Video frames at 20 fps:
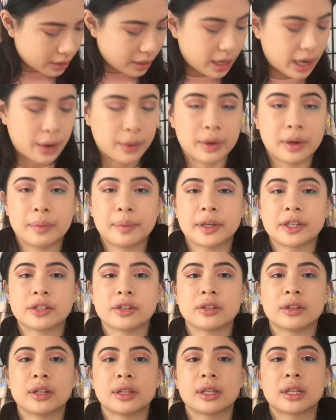I want to make sure
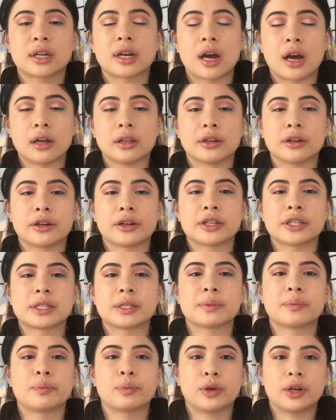that the color is
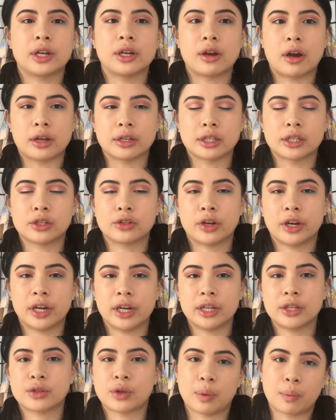pretty
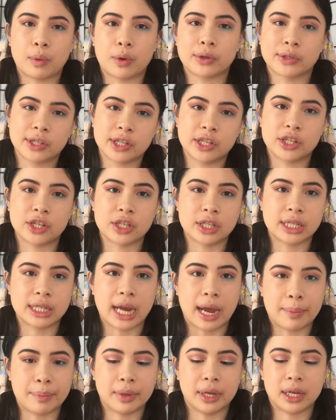concentrated, so I'm mostly just
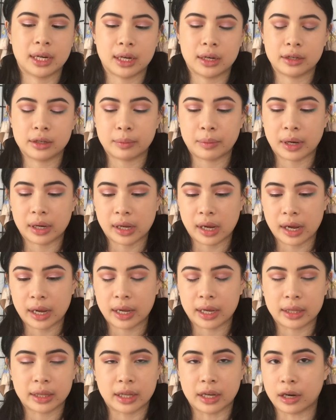tapping it under my eye
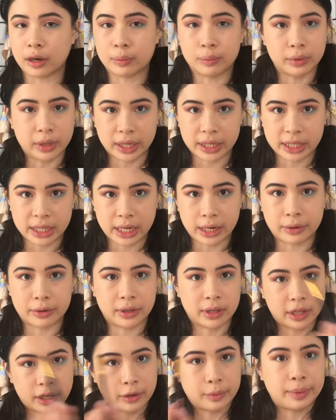and then I'll blend it out a
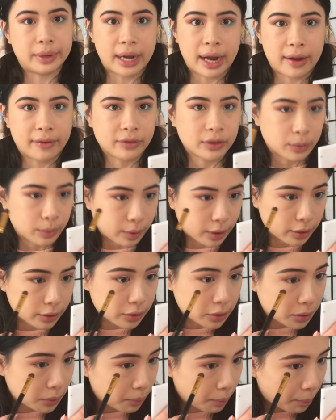little bit afterwards.